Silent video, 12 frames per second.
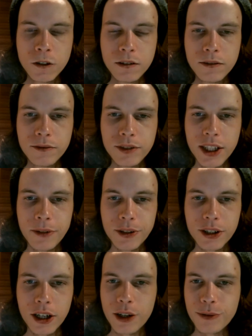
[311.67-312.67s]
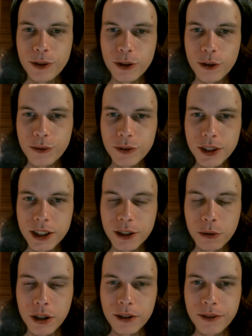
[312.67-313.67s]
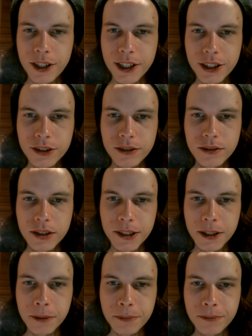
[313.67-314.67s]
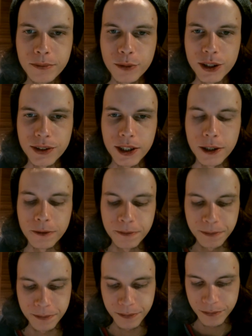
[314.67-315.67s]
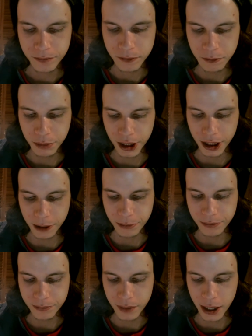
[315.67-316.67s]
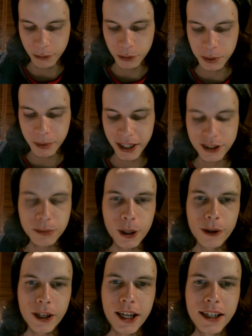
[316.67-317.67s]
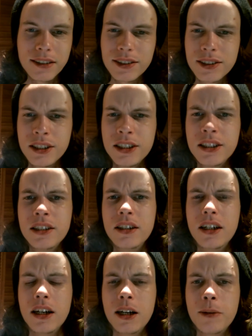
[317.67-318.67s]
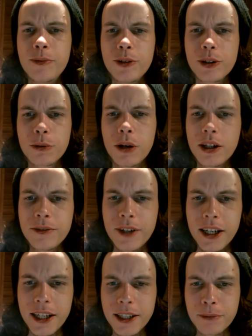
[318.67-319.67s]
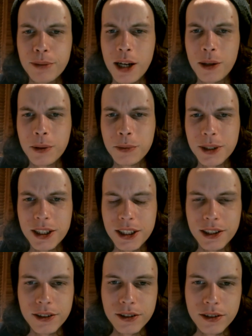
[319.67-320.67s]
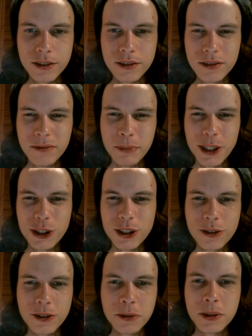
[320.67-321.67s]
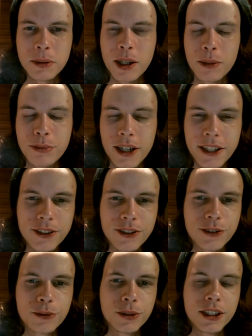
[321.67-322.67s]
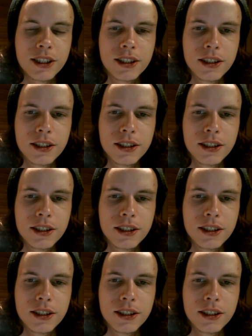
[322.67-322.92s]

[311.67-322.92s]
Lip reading: save the car for hopefully qualifying works out. But I will be back tomorrow, guys, for qualifying, and probably mention a little bit about practice 3.